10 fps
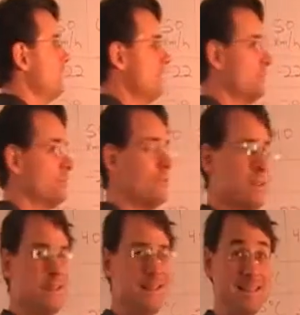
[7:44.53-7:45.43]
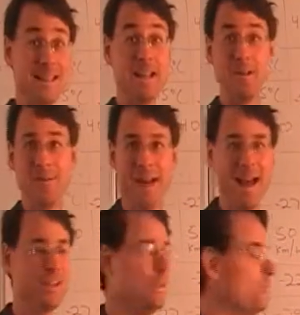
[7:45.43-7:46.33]
interest, or the center of
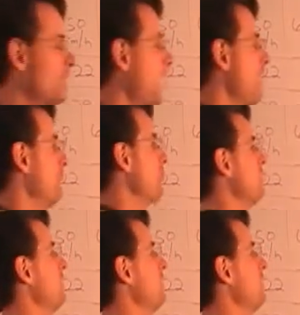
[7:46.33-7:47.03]
action, however